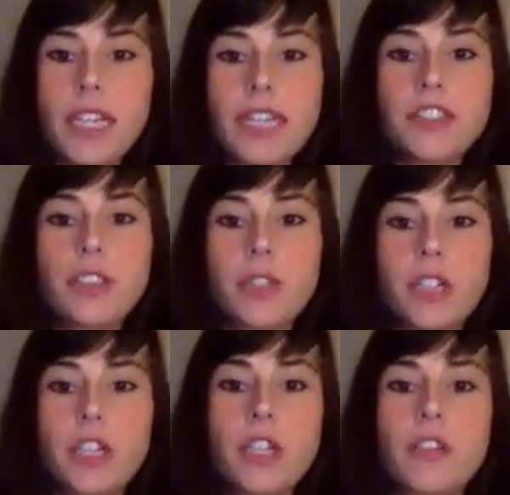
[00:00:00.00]
it to
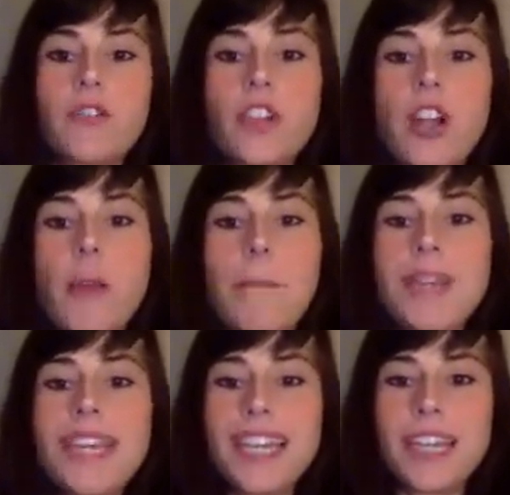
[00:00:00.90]
occur, for not
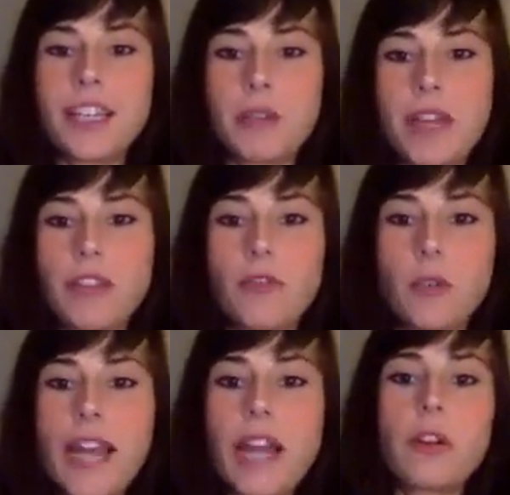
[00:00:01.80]
being in my full
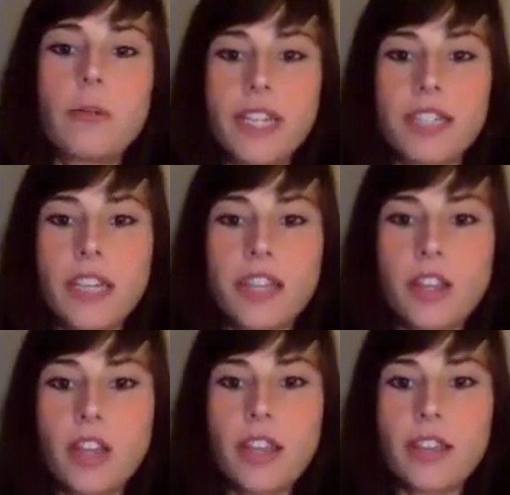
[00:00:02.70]
power, because I
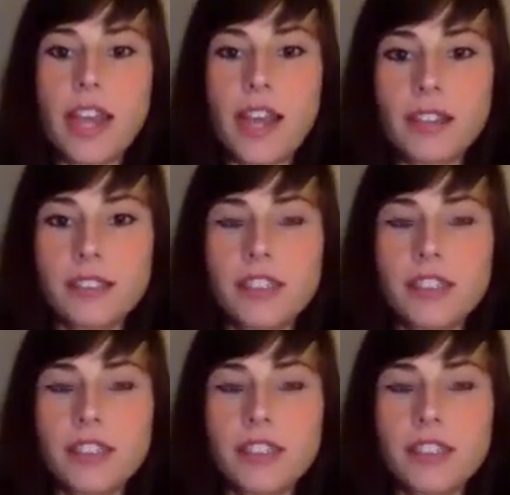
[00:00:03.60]
thought that